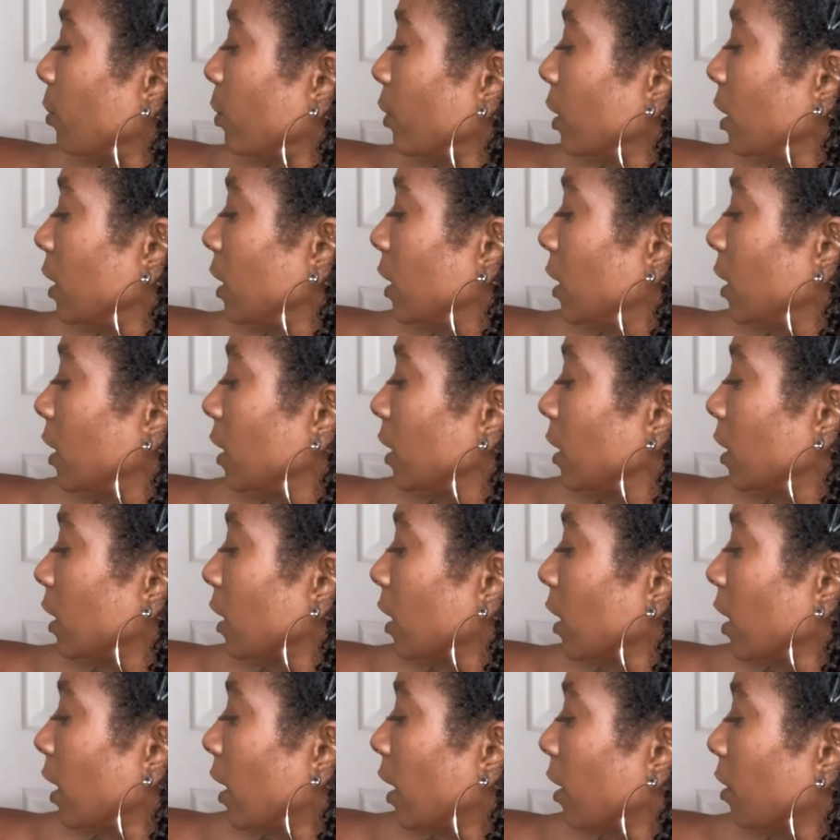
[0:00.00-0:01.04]
blending it
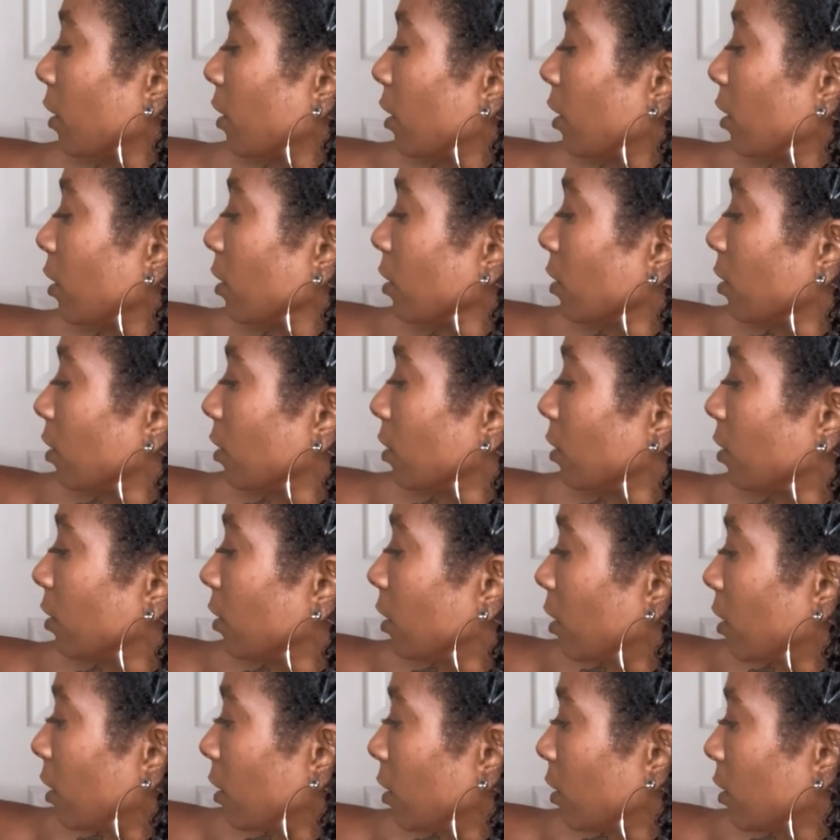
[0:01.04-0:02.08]
together
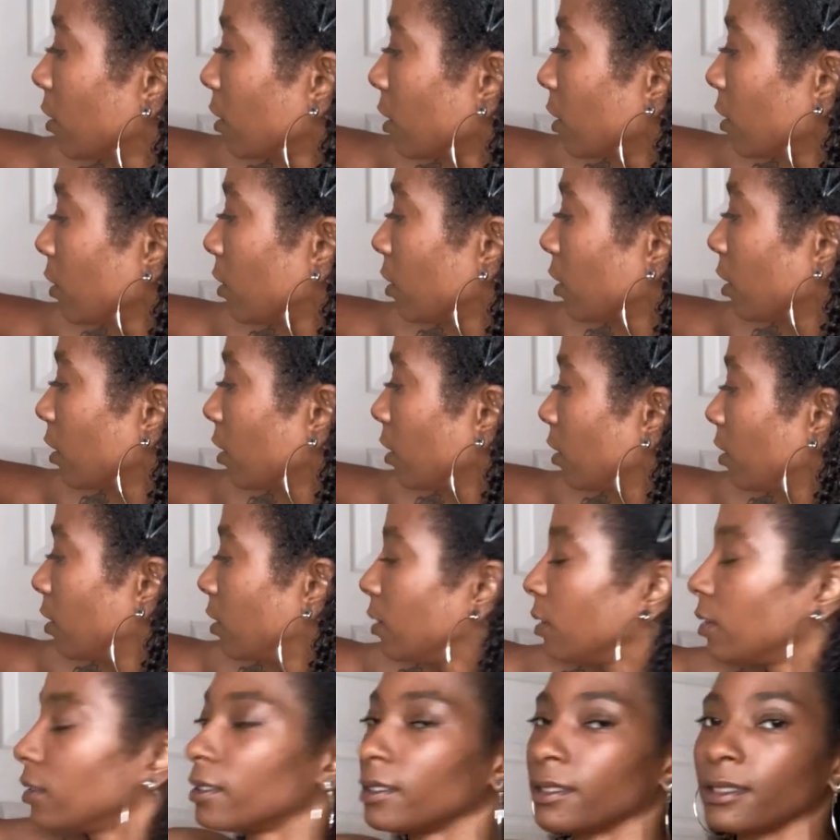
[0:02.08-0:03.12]
in the center.
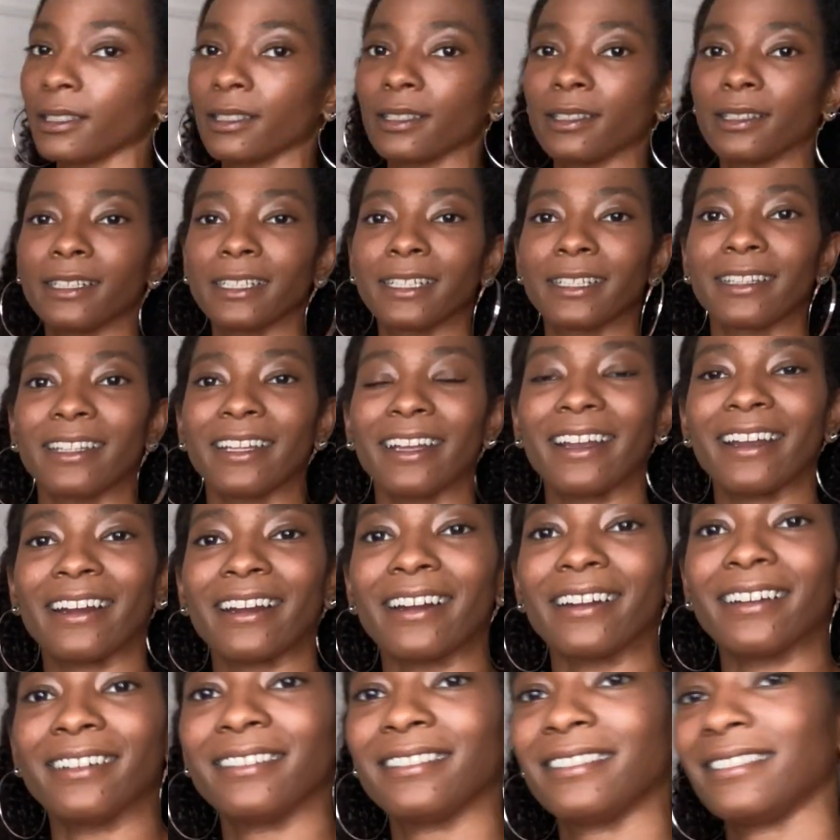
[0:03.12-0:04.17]
Look at
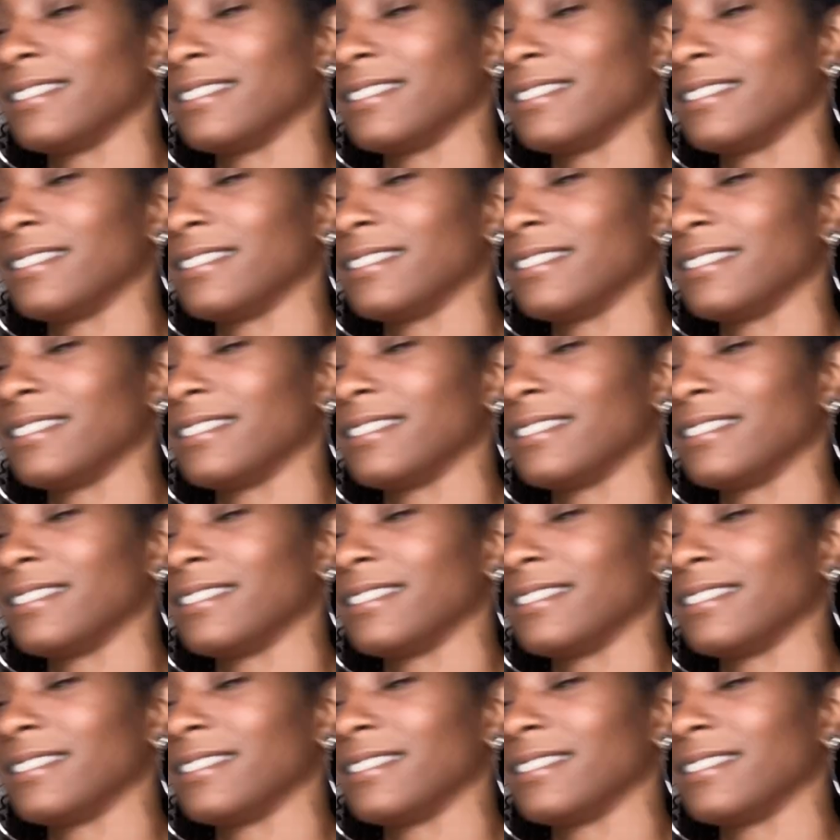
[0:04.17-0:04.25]
there.